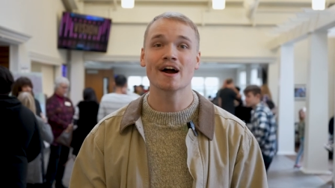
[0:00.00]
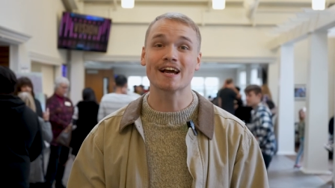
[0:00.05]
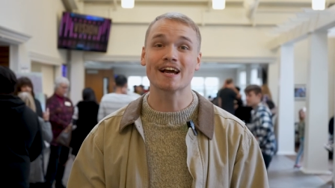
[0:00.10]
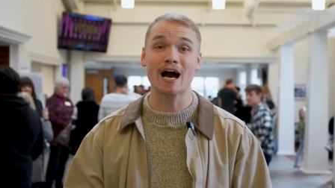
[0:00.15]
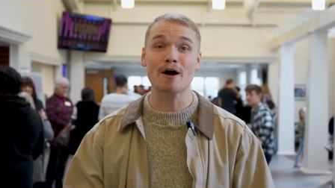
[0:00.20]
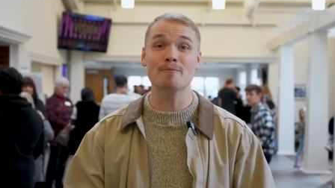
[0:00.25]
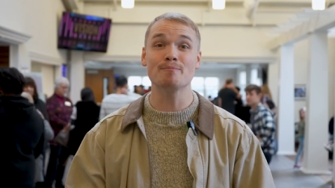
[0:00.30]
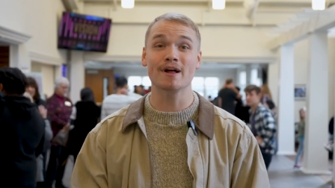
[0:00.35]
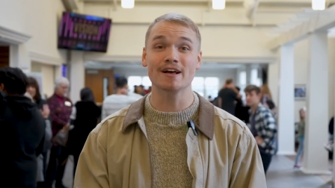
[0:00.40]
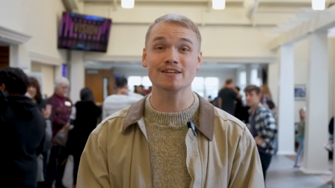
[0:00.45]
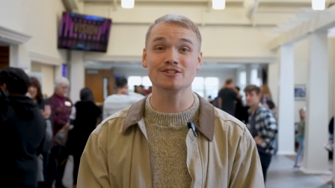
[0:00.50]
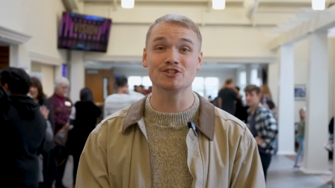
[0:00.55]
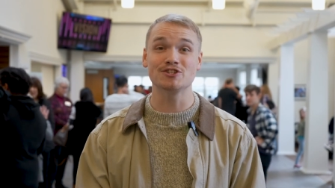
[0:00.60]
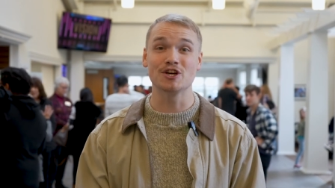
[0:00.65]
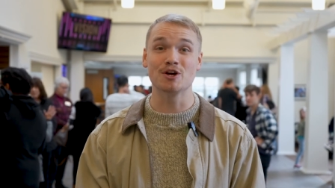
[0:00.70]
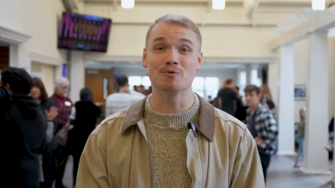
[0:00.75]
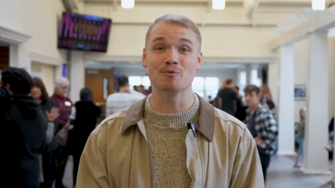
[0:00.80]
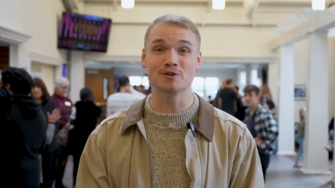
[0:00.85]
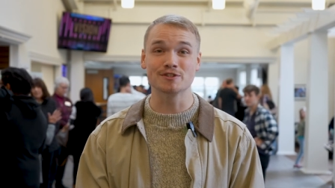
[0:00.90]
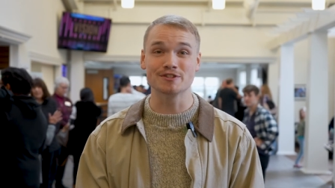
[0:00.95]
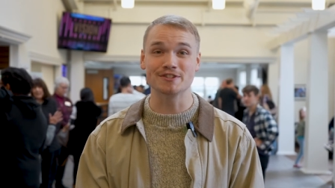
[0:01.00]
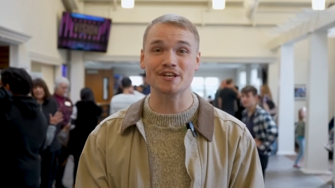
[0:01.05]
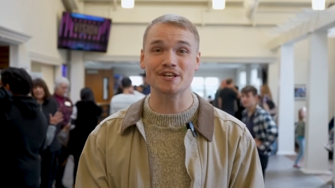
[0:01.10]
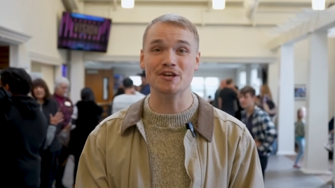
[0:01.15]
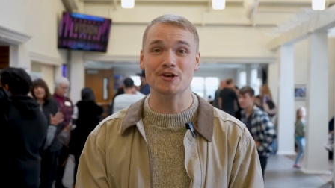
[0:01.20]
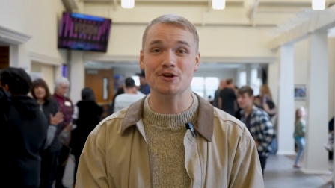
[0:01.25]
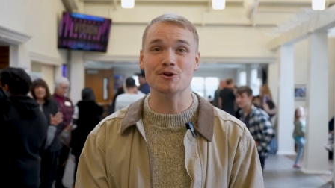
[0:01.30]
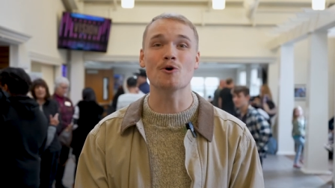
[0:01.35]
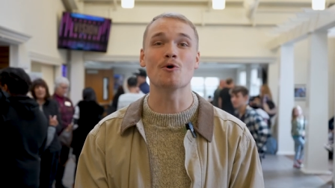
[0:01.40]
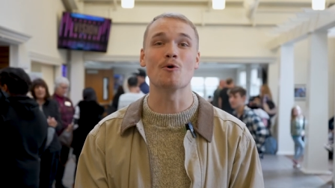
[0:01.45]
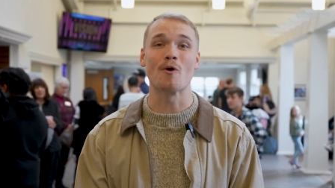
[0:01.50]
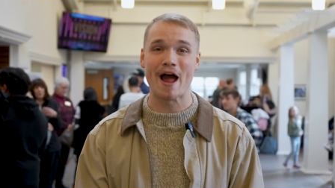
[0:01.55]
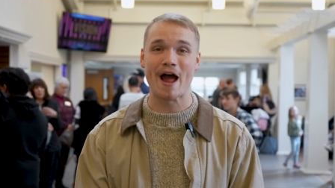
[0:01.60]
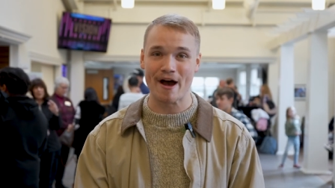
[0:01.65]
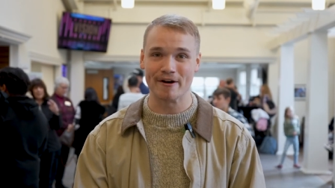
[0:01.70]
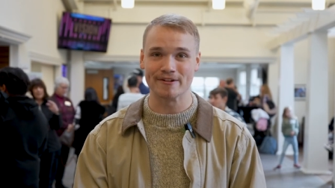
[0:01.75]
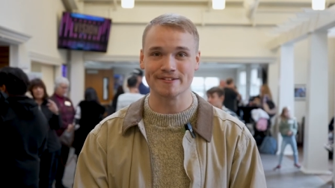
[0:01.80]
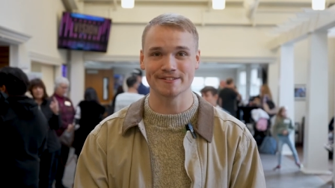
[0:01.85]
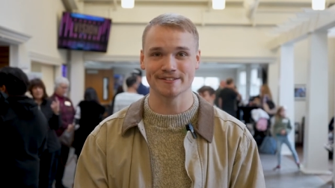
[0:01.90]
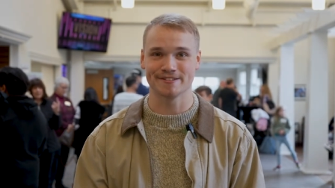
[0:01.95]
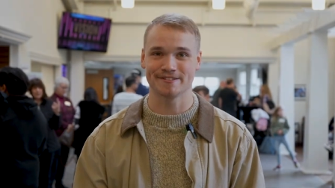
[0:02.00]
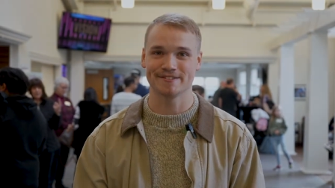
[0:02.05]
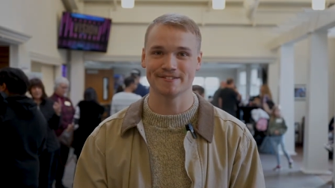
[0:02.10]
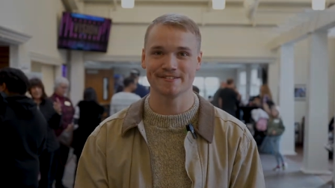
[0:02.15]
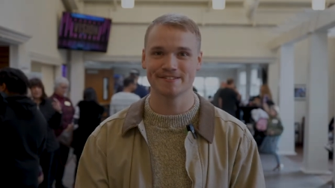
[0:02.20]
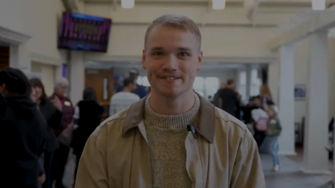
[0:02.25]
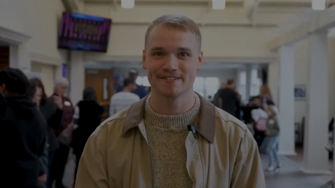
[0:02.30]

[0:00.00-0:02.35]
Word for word: God bless you, and we'll see you around.